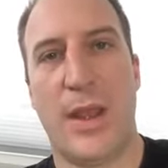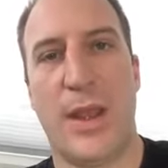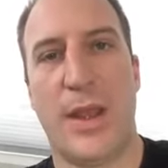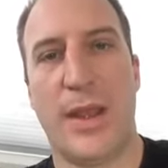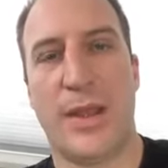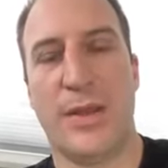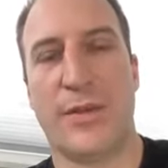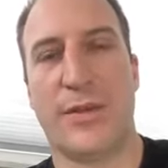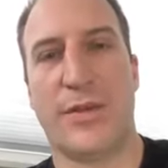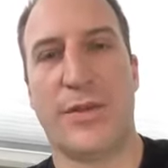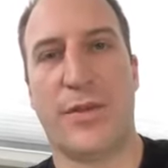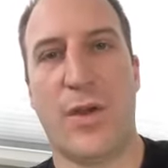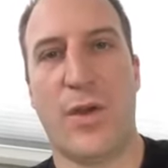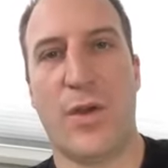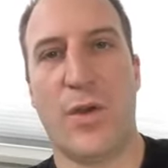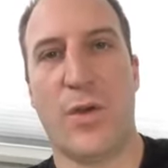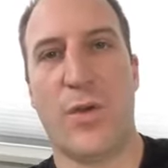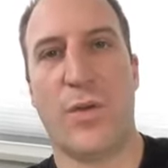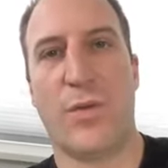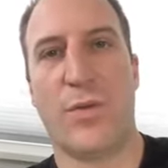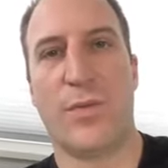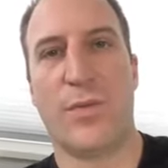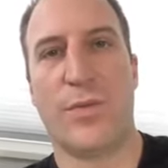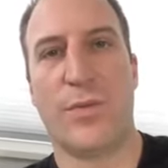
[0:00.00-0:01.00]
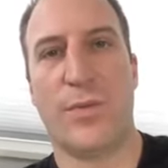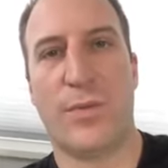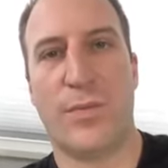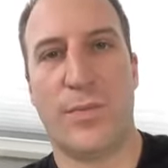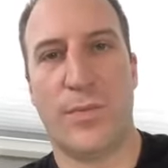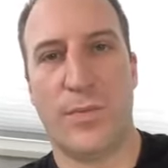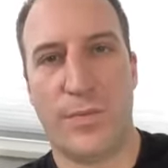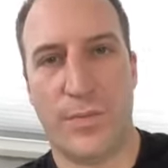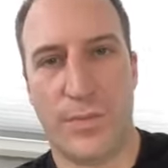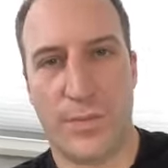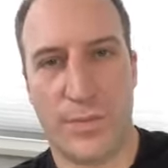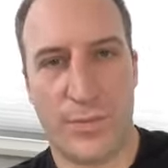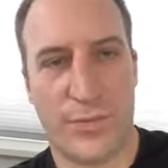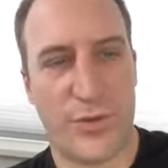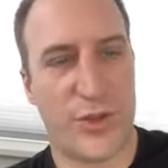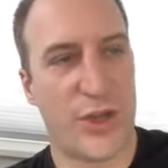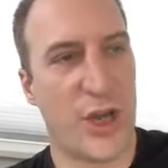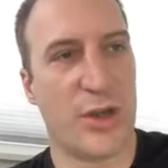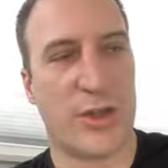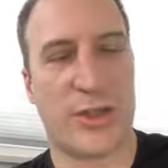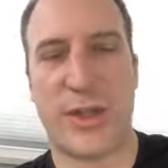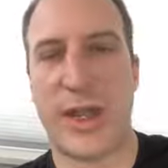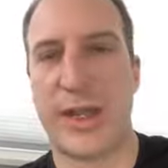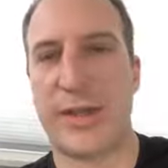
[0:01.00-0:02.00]
And so,
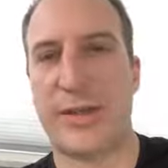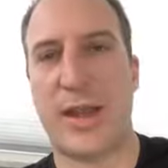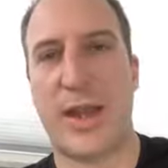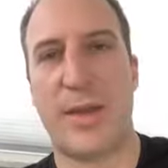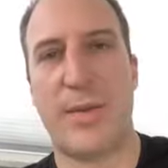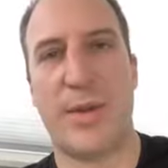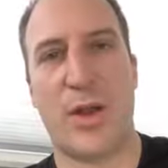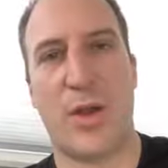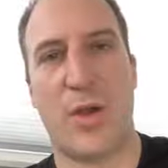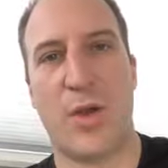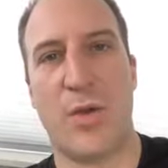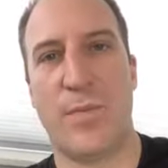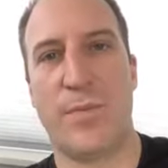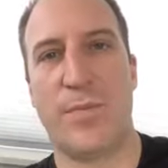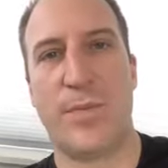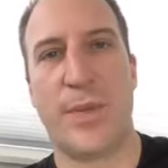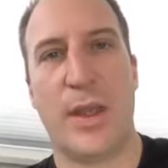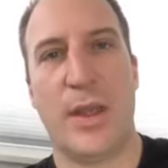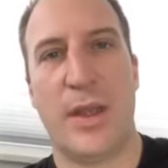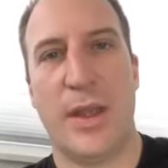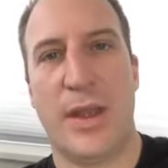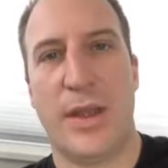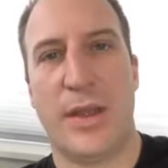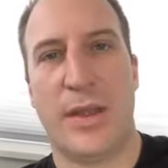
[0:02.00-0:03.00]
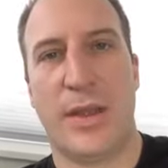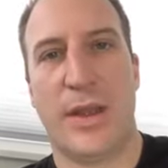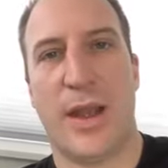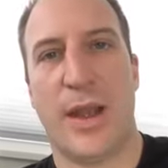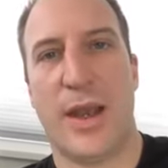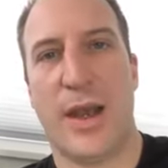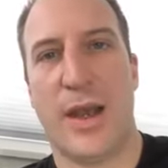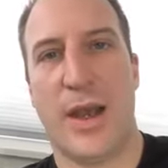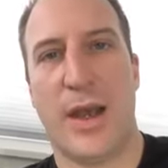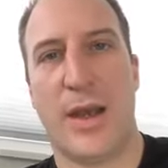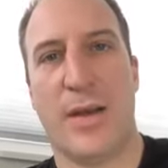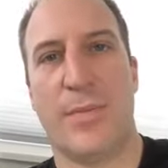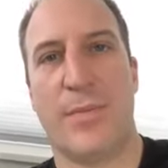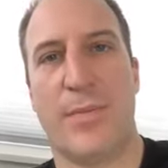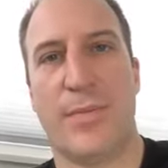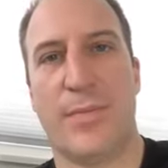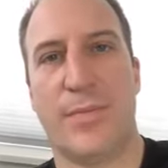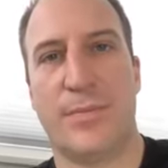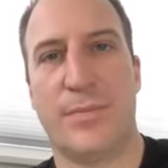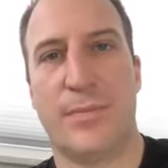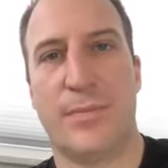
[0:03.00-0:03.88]
cherish that time at home. Um,